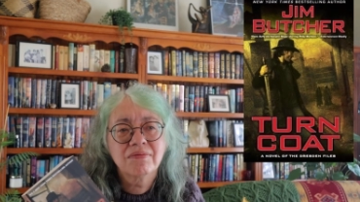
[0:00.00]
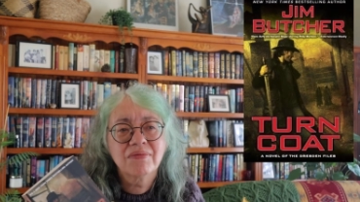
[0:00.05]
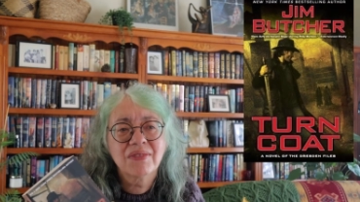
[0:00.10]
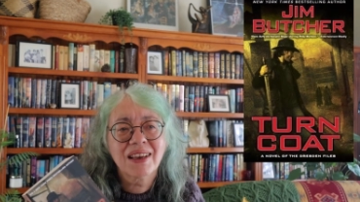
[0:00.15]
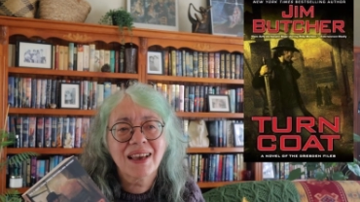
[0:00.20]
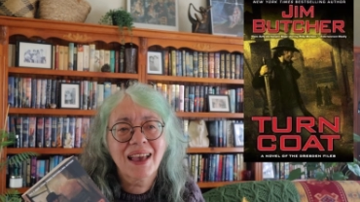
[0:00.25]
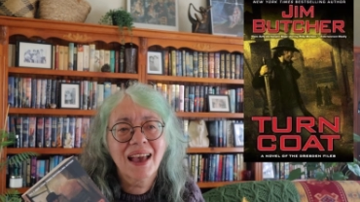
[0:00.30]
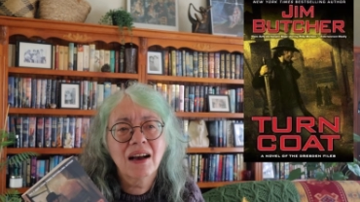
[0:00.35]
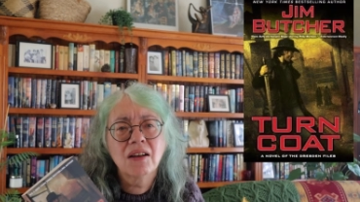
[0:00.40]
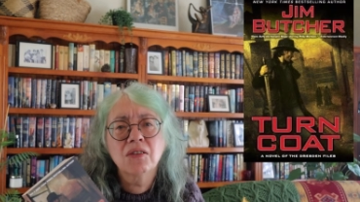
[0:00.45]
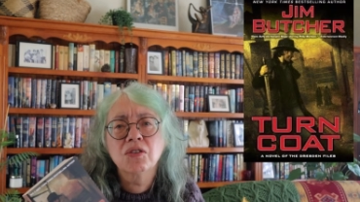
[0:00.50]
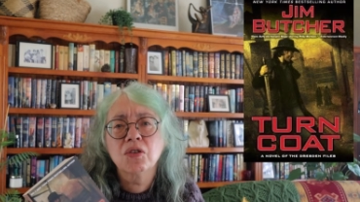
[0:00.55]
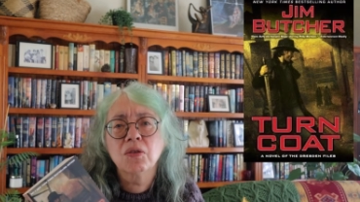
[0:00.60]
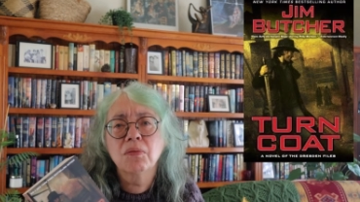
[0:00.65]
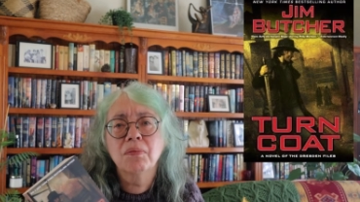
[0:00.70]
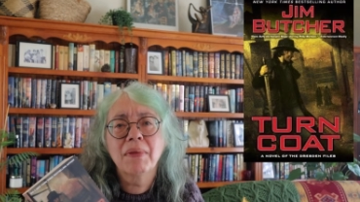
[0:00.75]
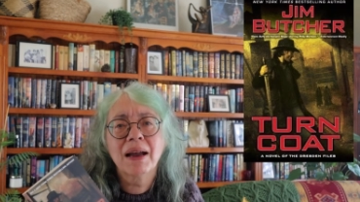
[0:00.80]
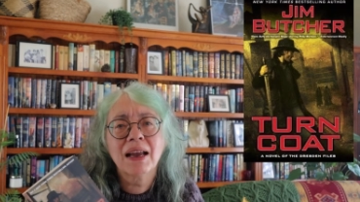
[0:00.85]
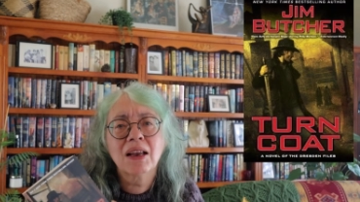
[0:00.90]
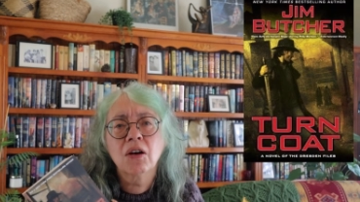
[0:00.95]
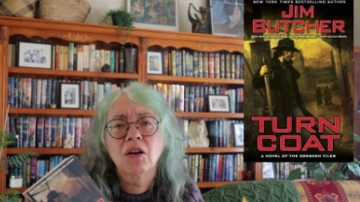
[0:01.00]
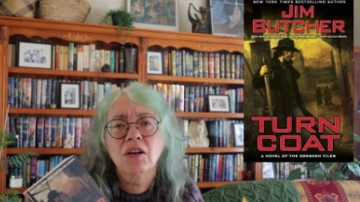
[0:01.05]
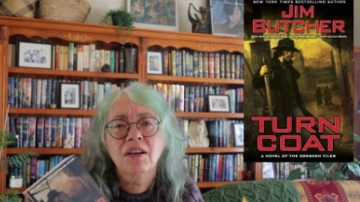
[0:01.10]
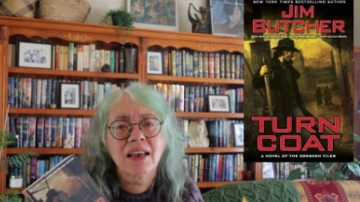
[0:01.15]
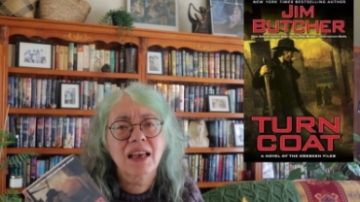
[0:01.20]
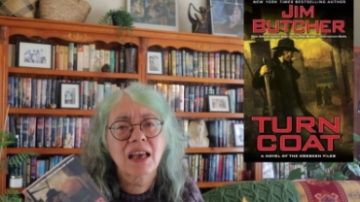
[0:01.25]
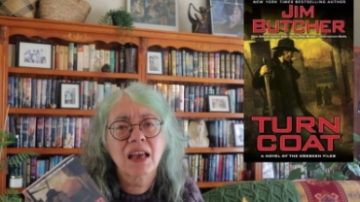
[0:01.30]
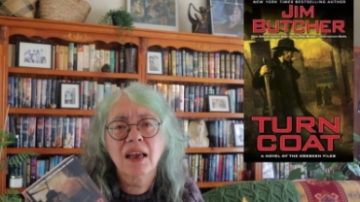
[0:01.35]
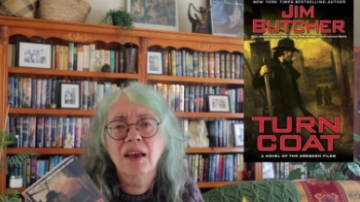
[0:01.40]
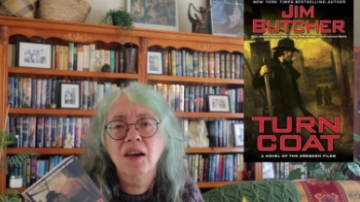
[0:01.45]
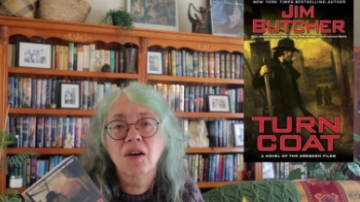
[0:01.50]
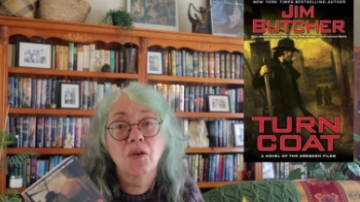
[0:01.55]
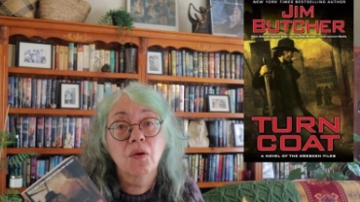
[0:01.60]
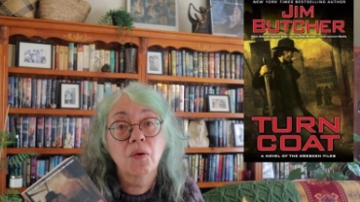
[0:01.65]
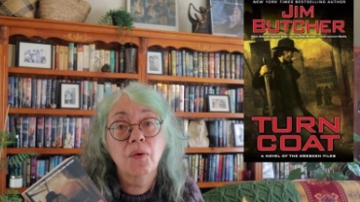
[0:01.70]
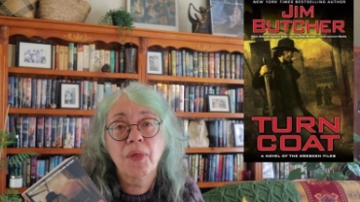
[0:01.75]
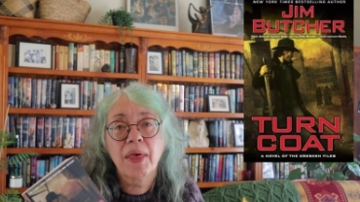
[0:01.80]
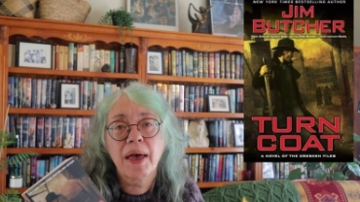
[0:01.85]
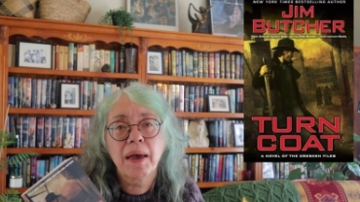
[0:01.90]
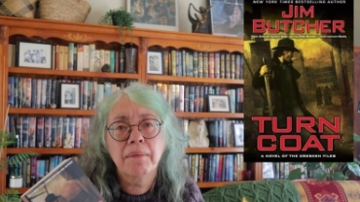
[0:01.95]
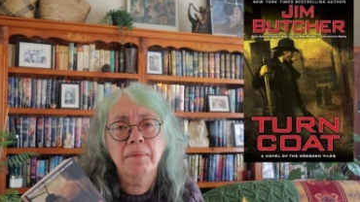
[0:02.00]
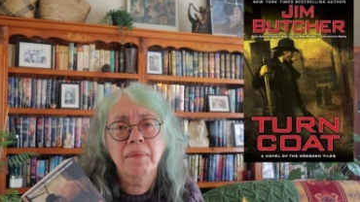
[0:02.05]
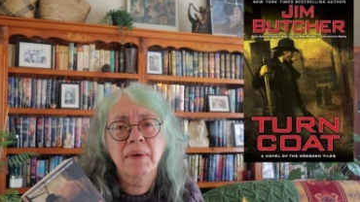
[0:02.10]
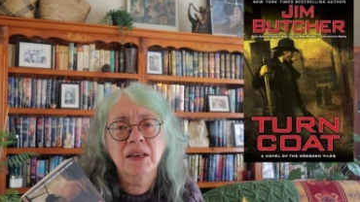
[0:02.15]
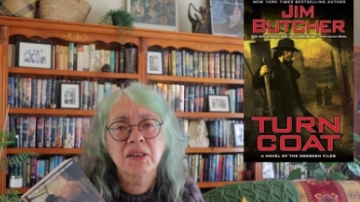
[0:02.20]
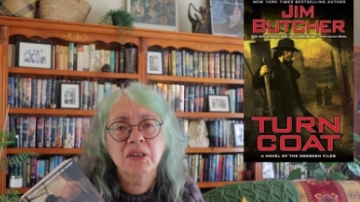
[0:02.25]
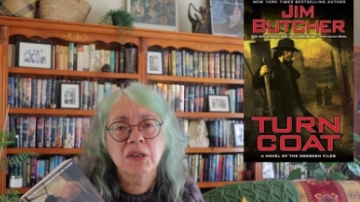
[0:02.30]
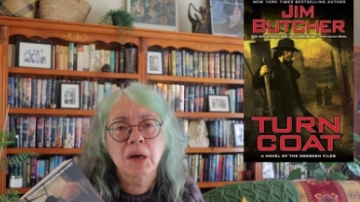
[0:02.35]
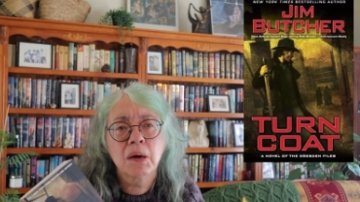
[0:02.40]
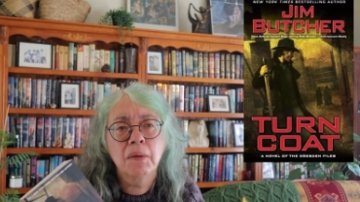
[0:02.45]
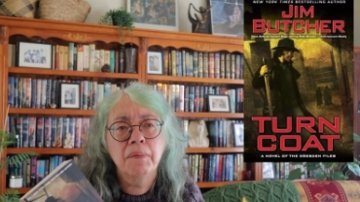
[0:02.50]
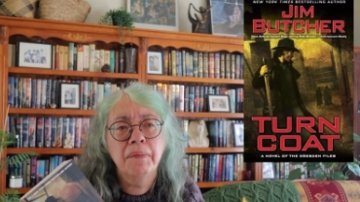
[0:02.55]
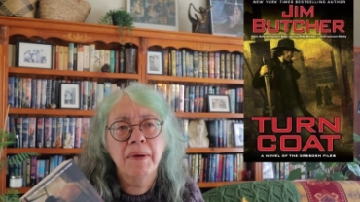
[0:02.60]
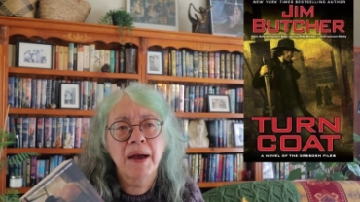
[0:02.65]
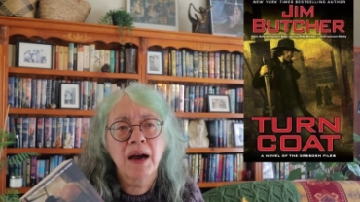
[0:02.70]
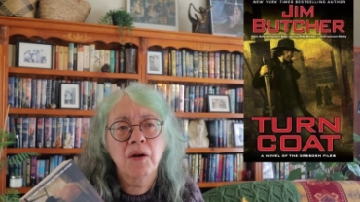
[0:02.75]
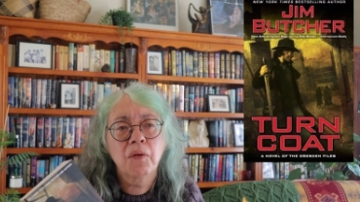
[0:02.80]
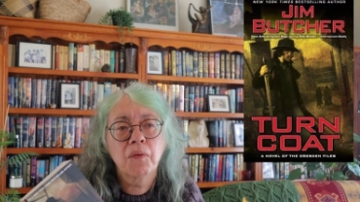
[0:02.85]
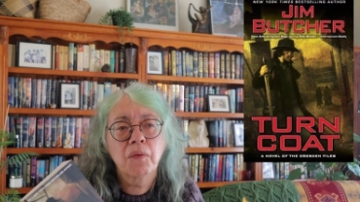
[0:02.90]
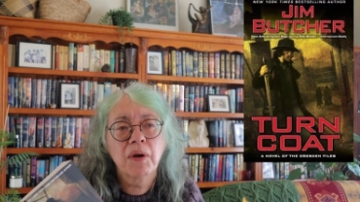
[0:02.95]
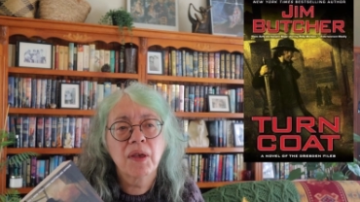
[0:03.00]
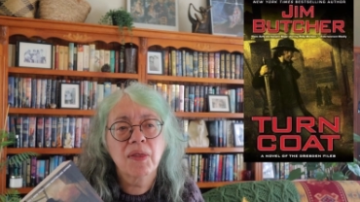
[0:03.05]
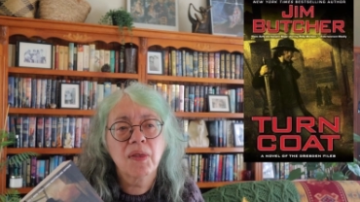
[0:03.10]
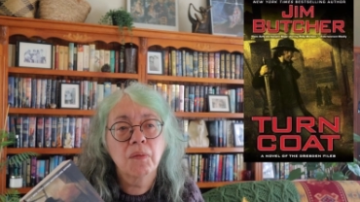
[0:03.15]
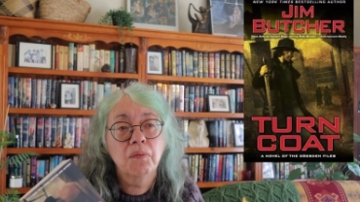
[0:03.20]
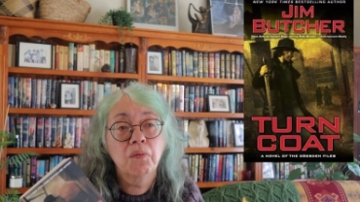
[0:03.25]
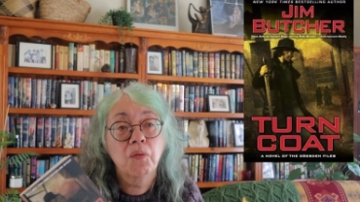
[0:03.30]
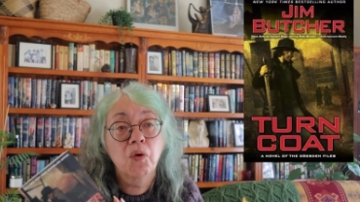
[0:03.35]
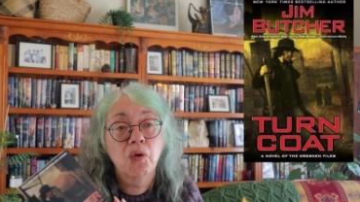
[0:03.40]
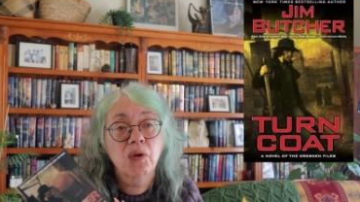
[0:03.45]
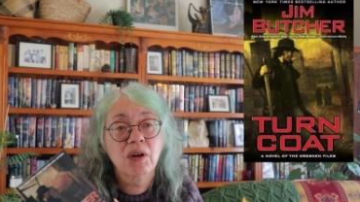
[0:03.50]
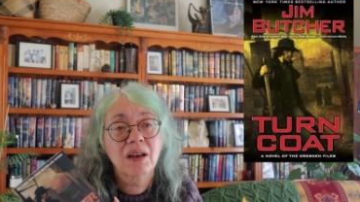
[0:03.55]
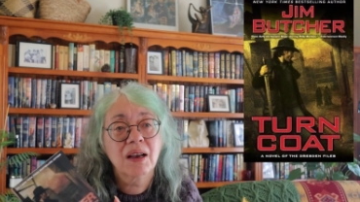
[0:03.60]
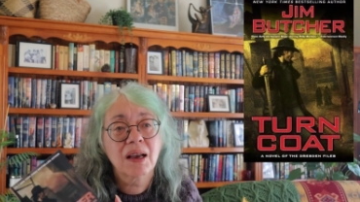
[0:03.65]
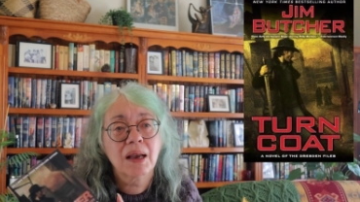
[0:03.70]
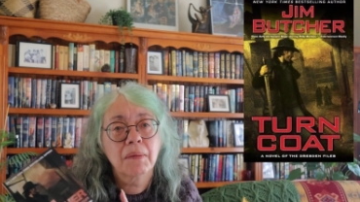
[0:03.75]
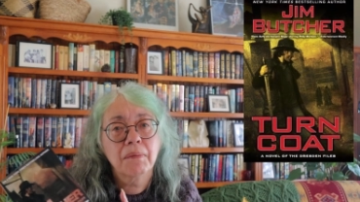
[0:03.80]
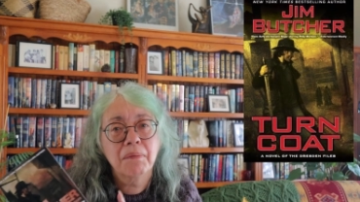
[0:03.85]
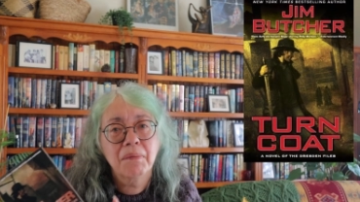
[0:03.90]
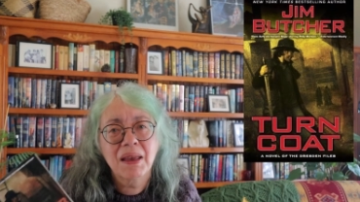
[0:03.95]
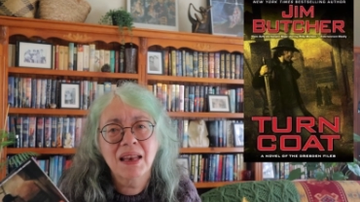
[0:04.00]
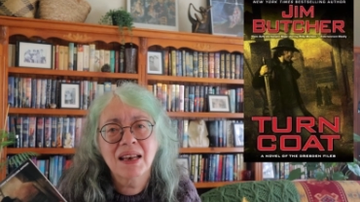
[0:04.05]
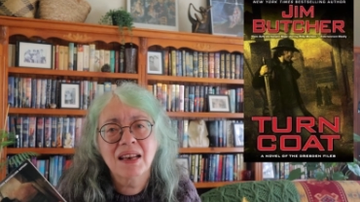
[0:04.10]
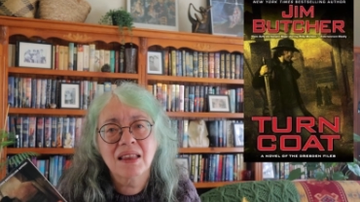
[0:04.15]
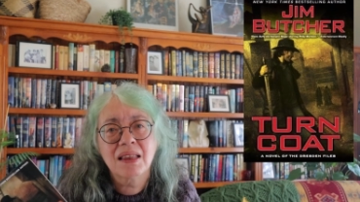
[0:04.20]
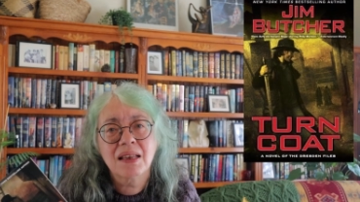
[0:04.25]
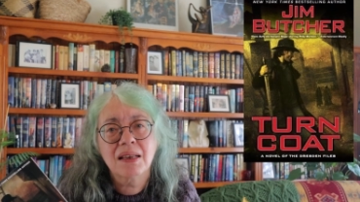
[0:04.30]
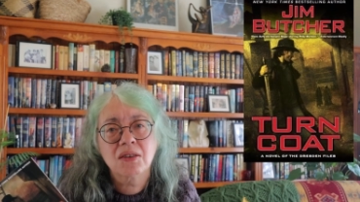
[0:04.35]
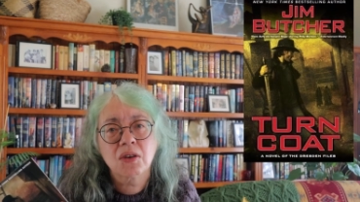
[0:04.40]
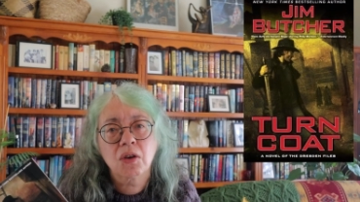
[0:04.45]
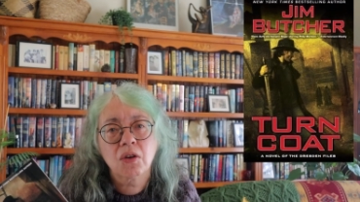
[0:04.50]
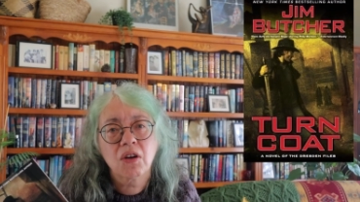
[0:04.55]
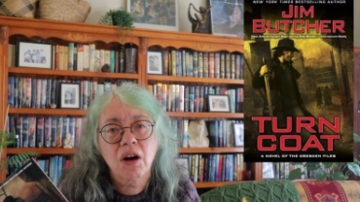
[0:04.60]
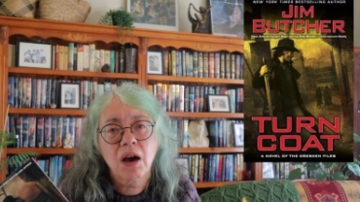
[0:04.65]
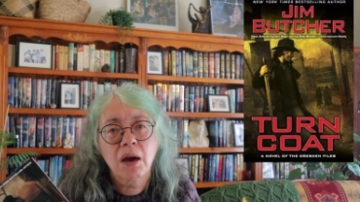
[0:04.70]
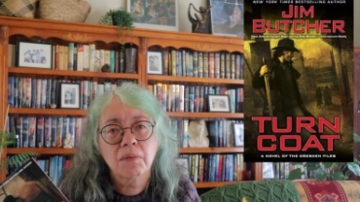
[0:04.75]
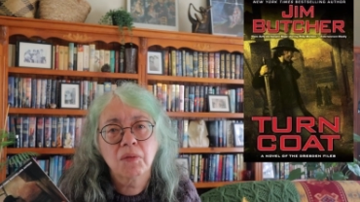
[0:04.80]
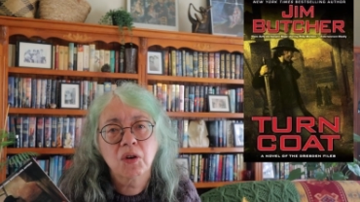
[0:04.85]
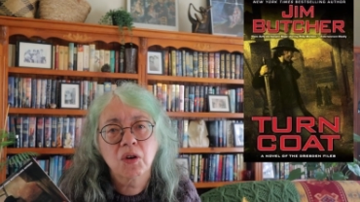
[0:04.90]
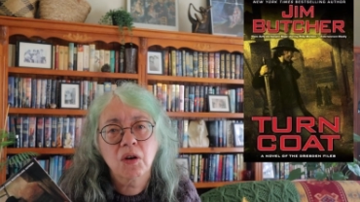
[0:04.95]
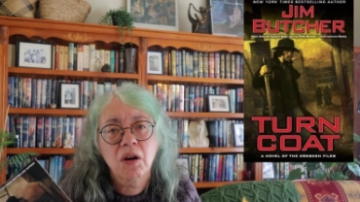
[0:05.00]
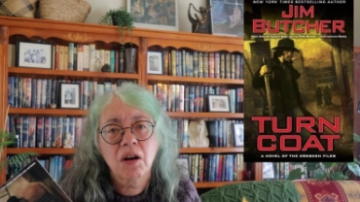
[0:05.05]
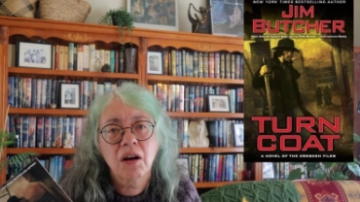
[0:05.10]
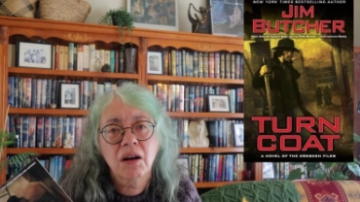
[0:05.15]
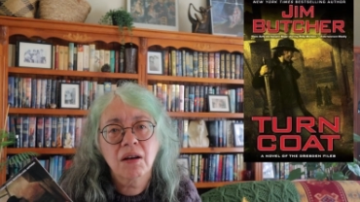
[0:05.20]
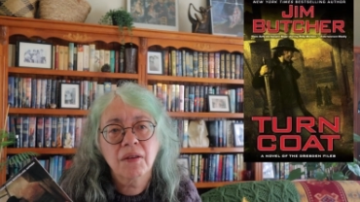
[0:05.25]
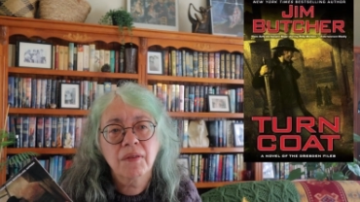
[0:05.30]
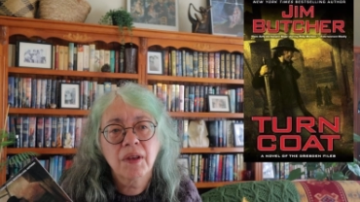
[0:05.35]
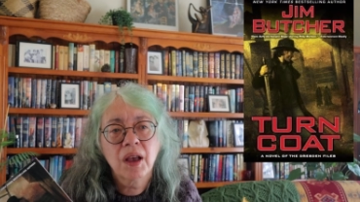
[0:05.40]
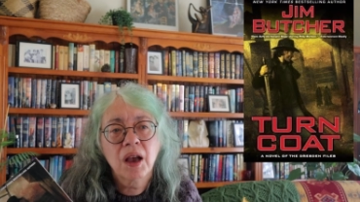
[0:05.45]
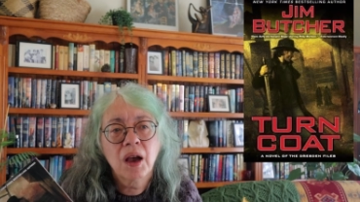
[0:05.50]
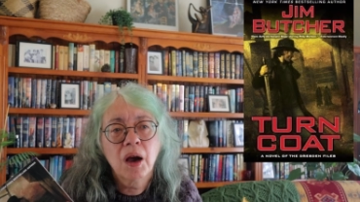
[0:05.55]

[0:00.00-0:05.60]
the council may not care all that much about whether Morgan committed this crime or not,